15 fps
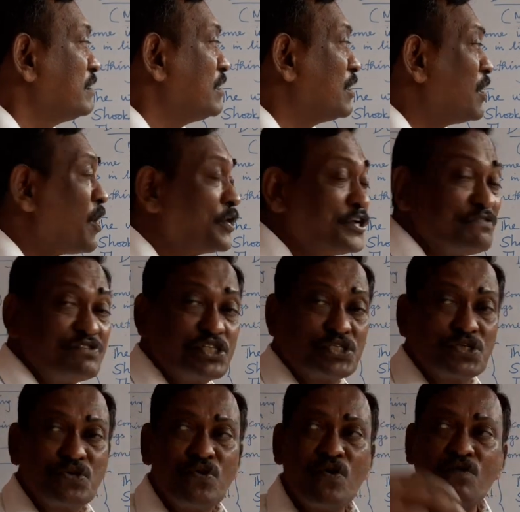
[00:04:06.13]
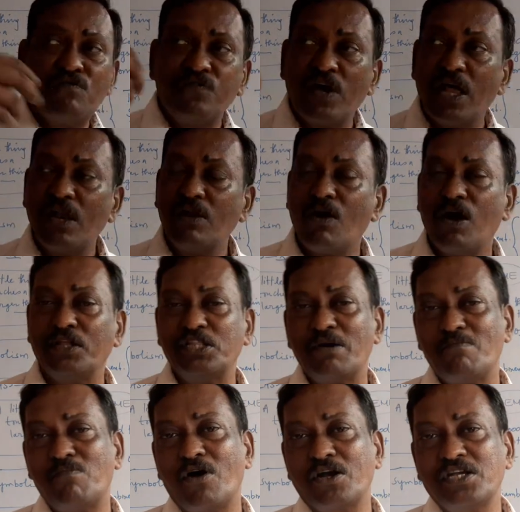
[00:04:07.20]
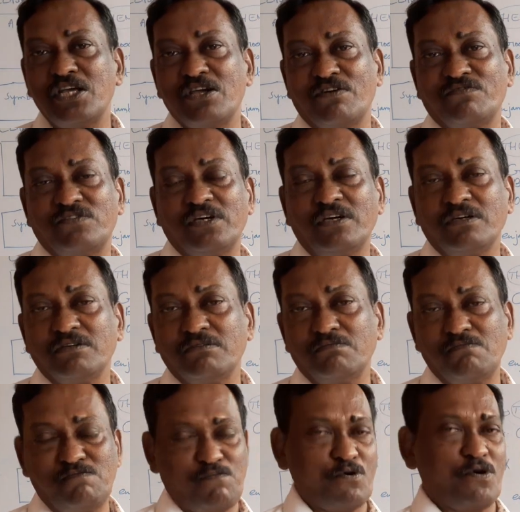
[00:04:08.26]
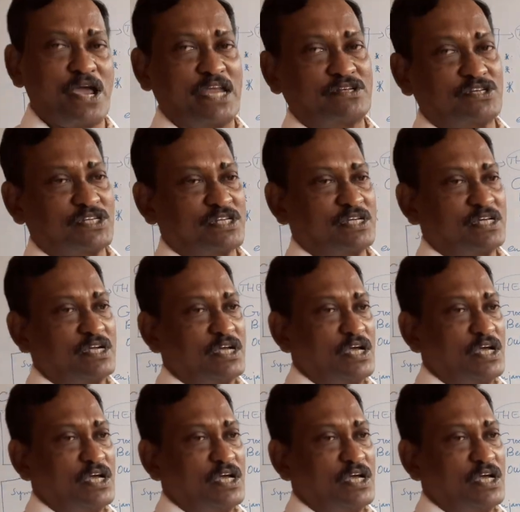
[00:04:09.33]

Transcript: lot of snow fell on the body of the poet.